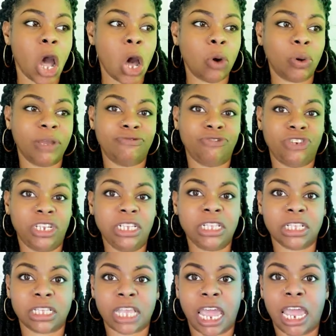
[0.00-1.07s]
oh, if
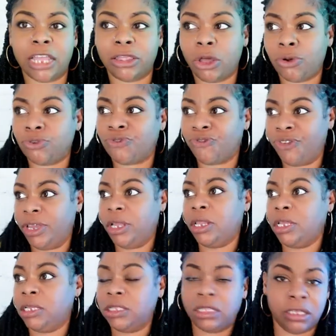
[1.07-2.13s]
Jesus had those
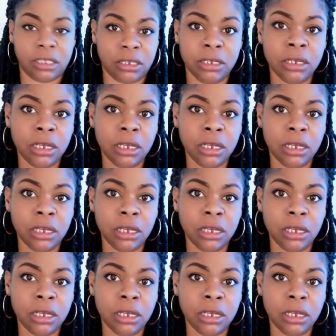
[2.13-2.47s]
feelings,